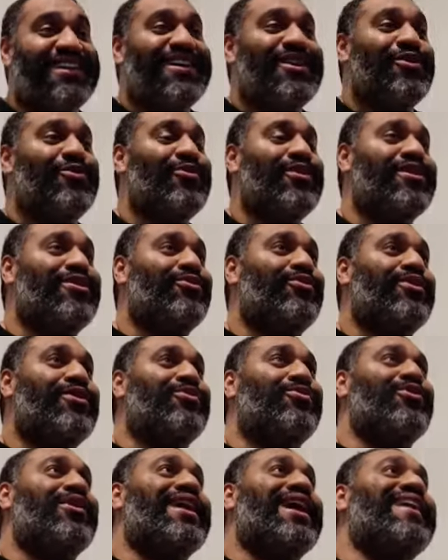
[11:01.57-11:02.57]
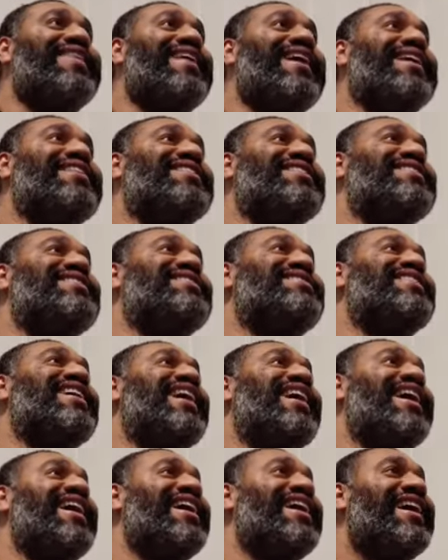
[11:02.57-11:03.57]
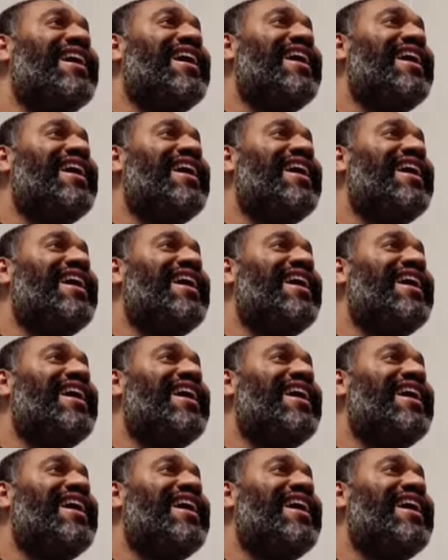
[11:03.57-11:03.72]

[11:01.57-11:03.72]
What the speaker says: what I like to say,